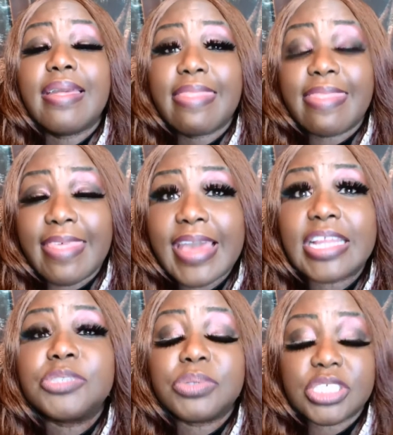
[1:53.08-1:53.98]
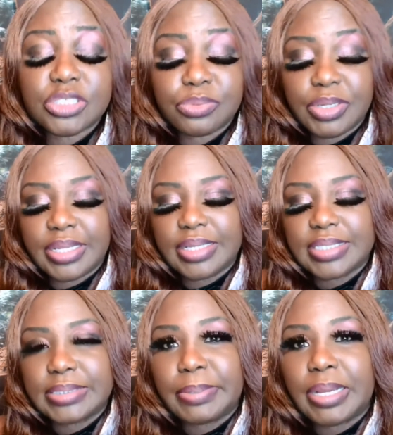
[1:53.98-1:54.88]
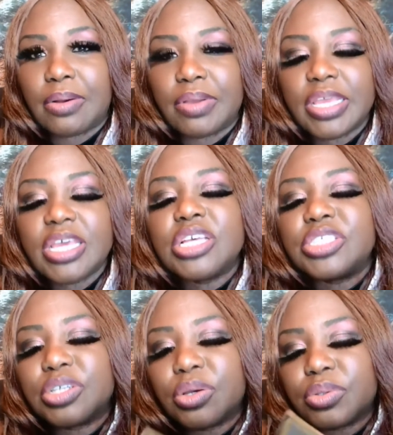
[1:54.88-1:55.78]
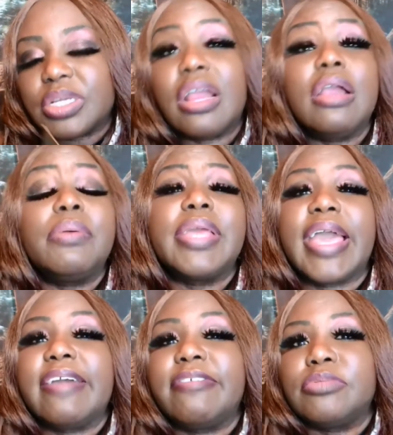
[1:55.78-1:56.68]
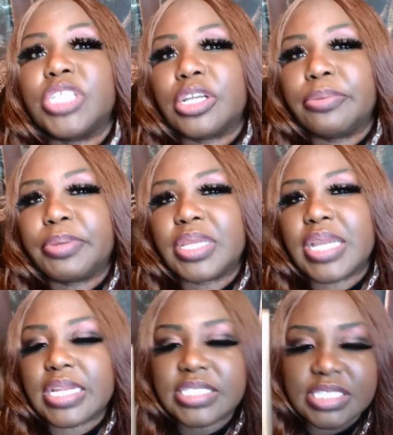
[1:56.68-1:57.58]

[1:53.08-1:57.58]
That is what this reading is about. So the card we have from Jungle Beauty Goddess